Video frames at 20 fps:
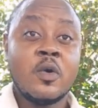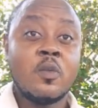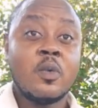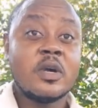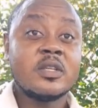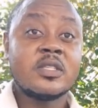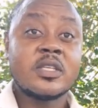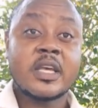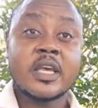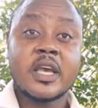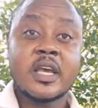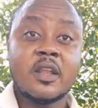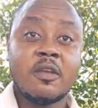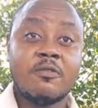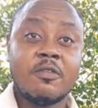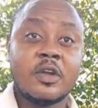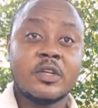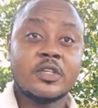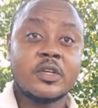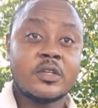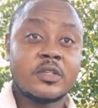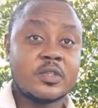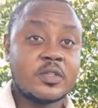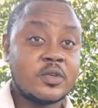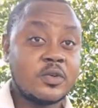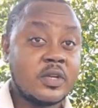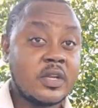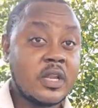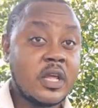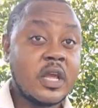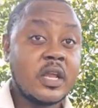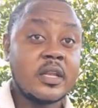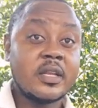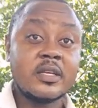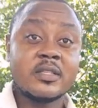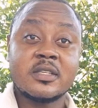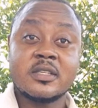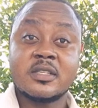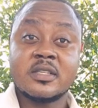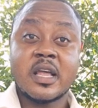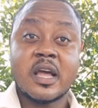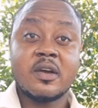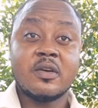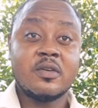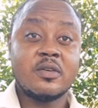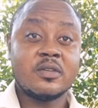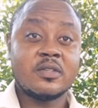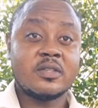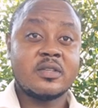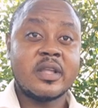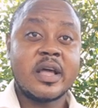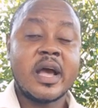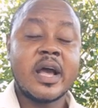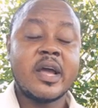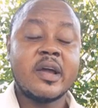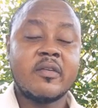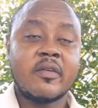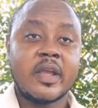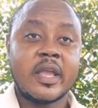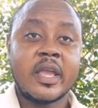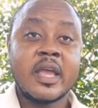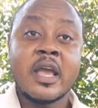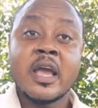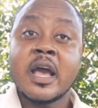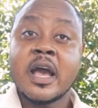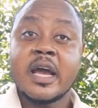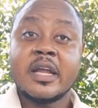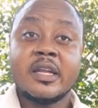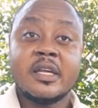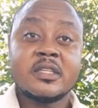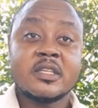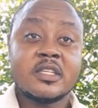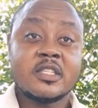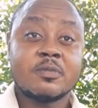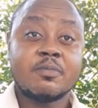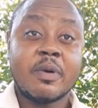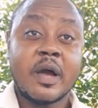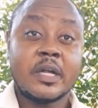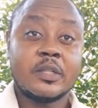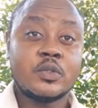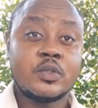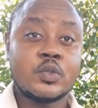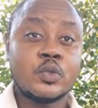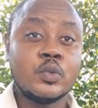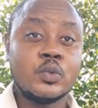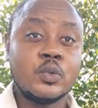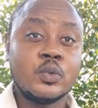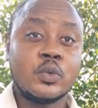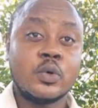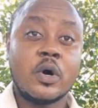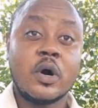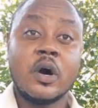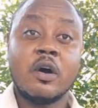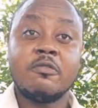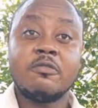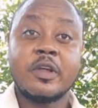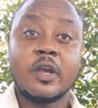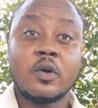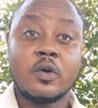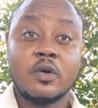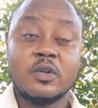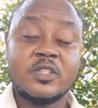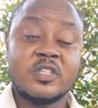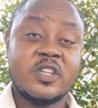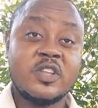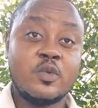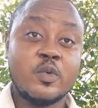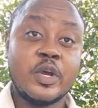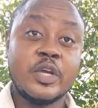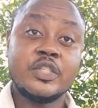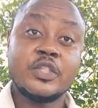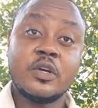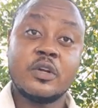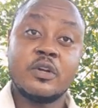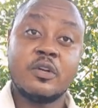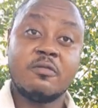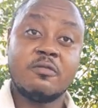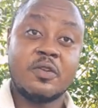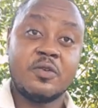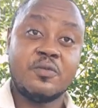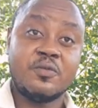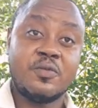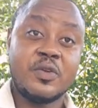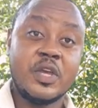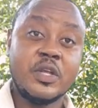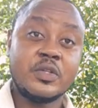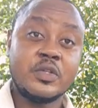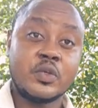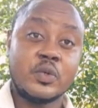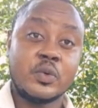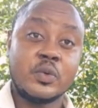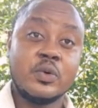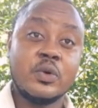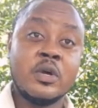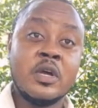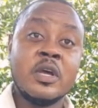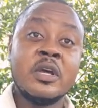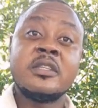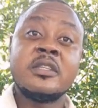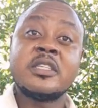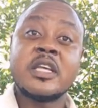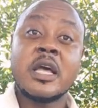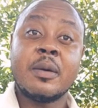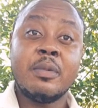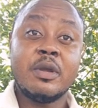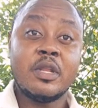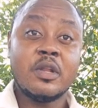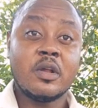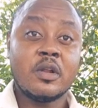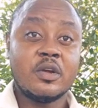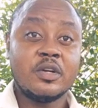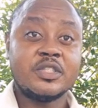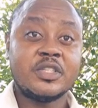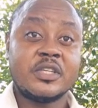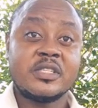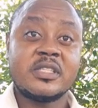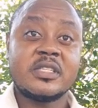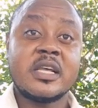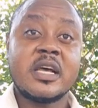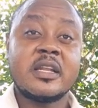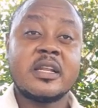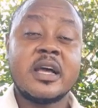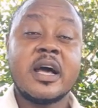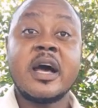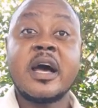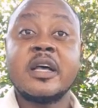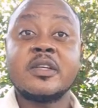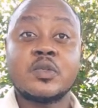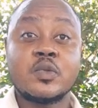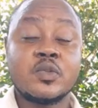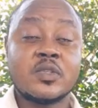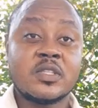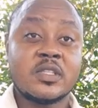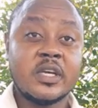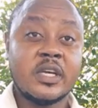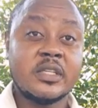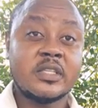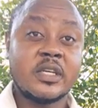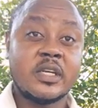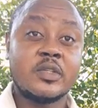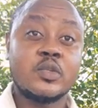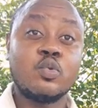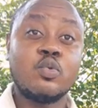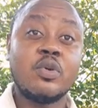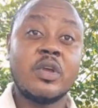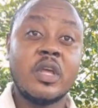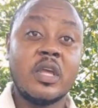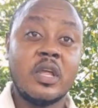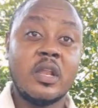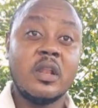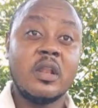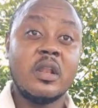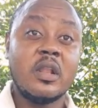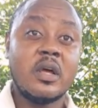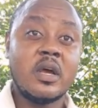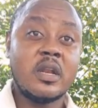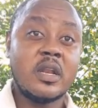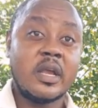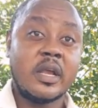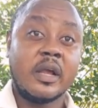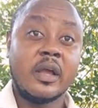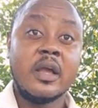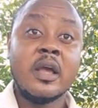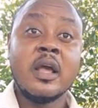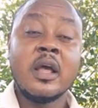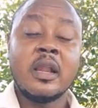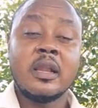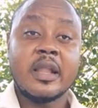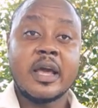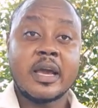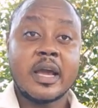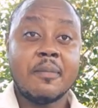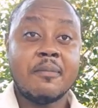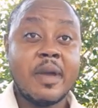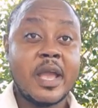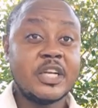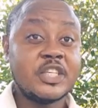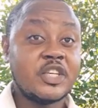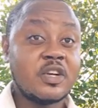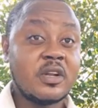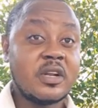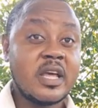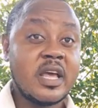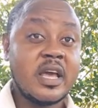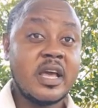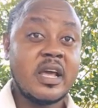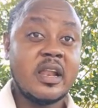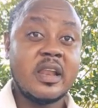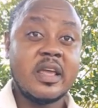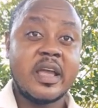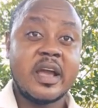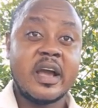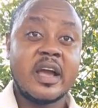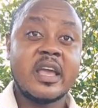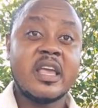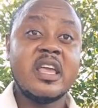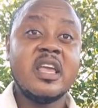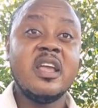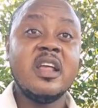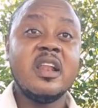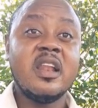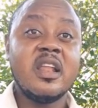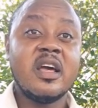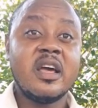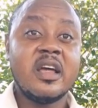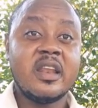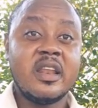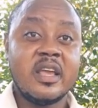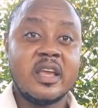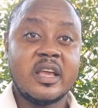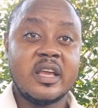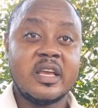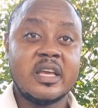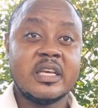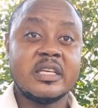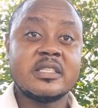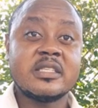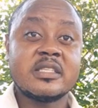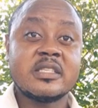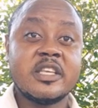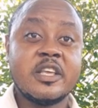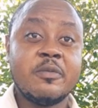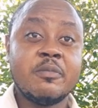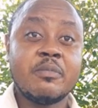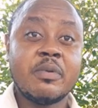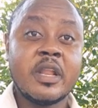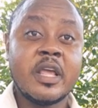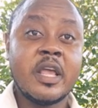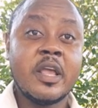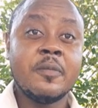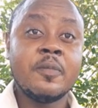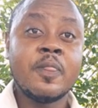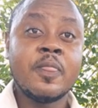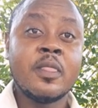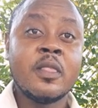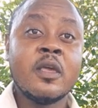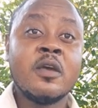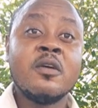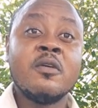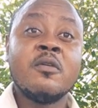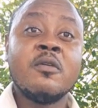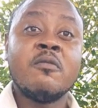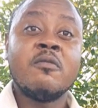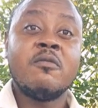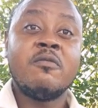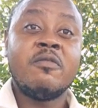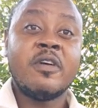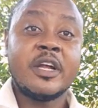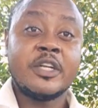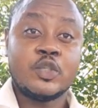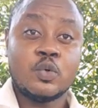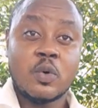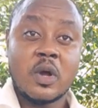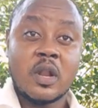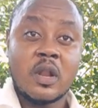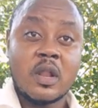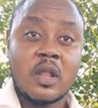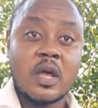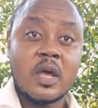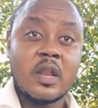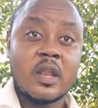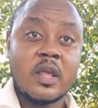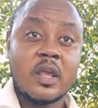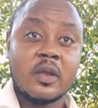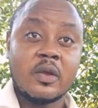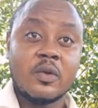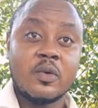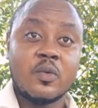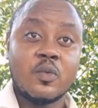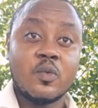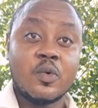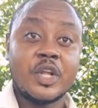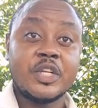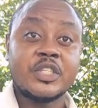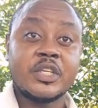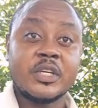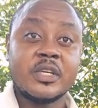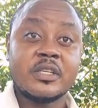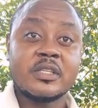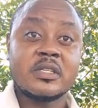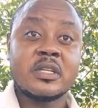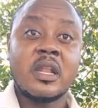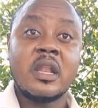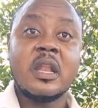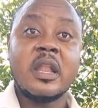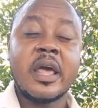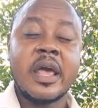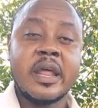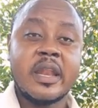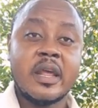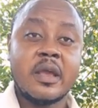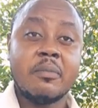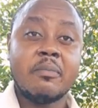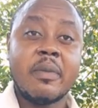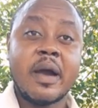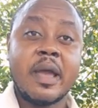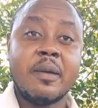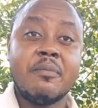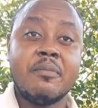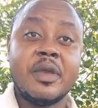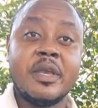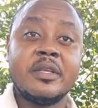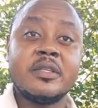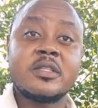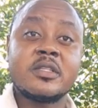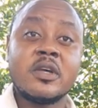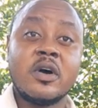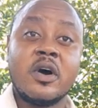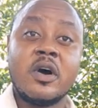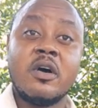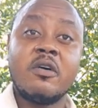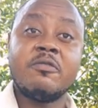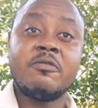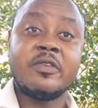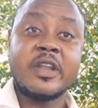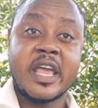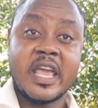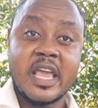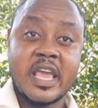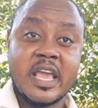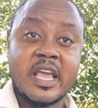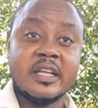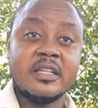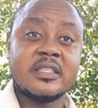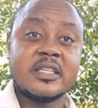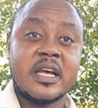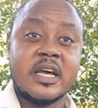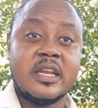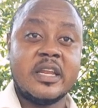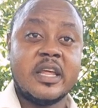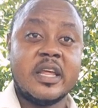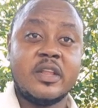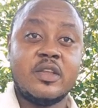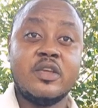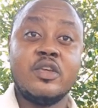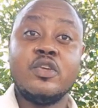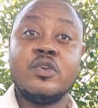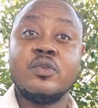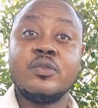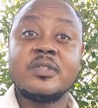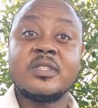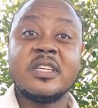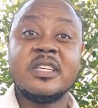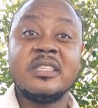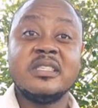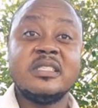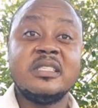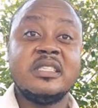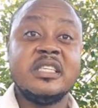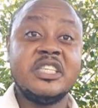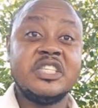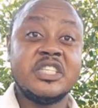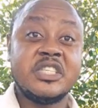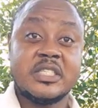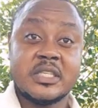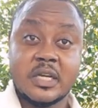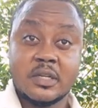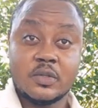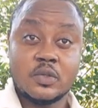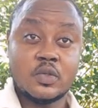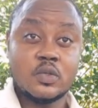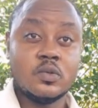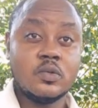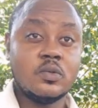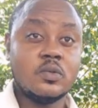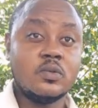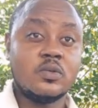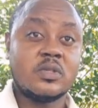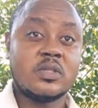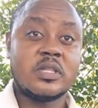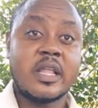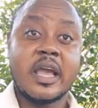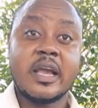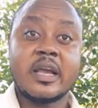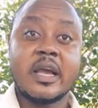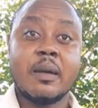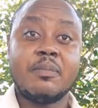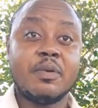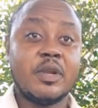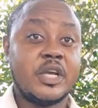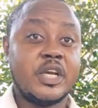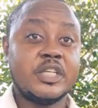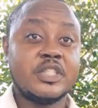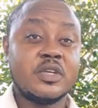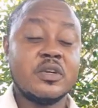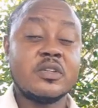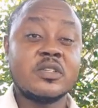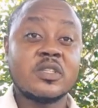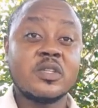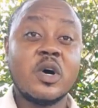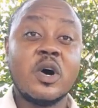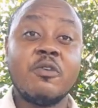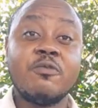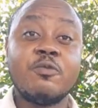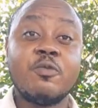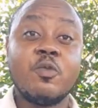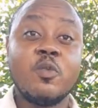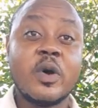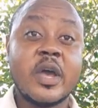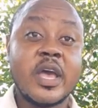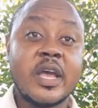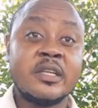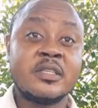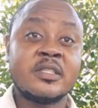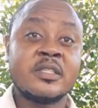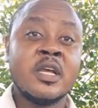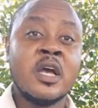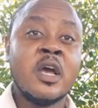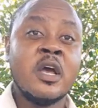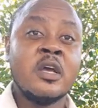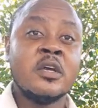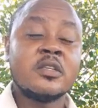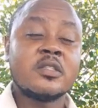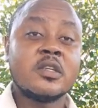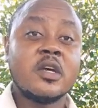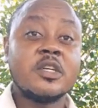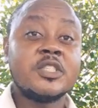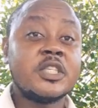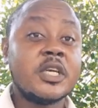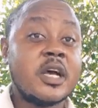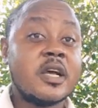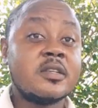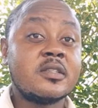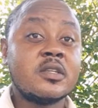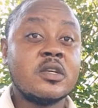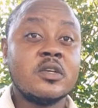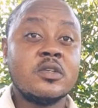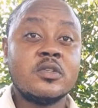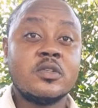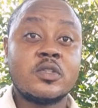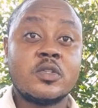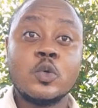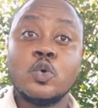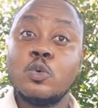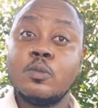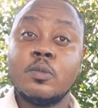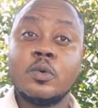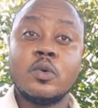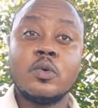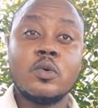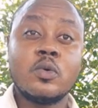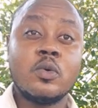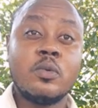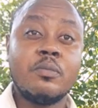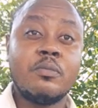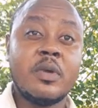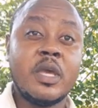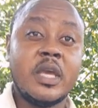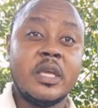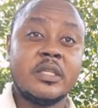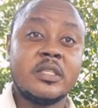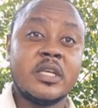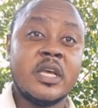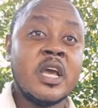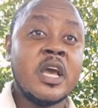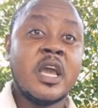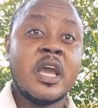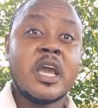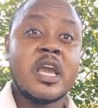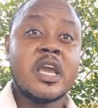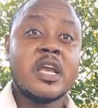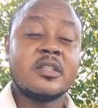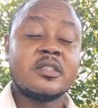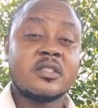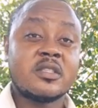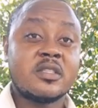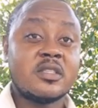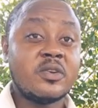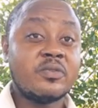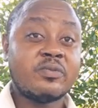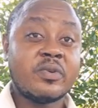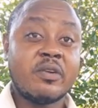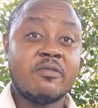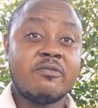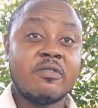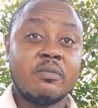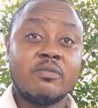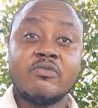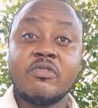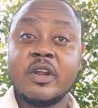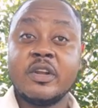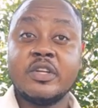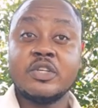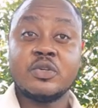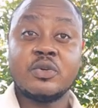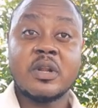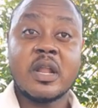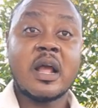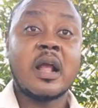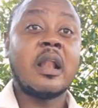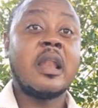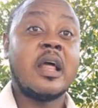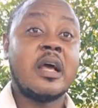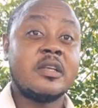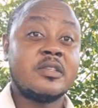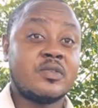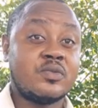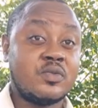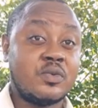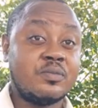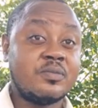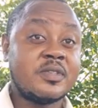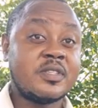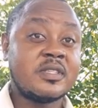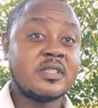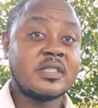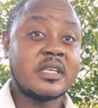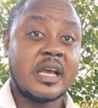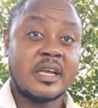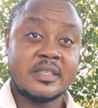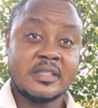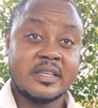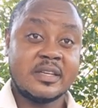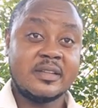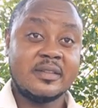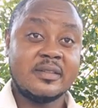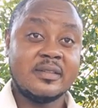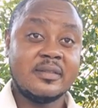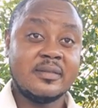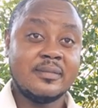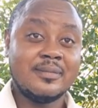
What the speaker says: Once again, if you're just tuning in, this is Dango's Diary, and this is part 2 of the continuation of the video, terminologies that are associated to e-learning. Like I mentioned earlier, e-learning is simply virtual learning, which is learning by means of the internet using digital tools like application softwares such as Zoom, Google Meet. It's different from traditional classroom setting.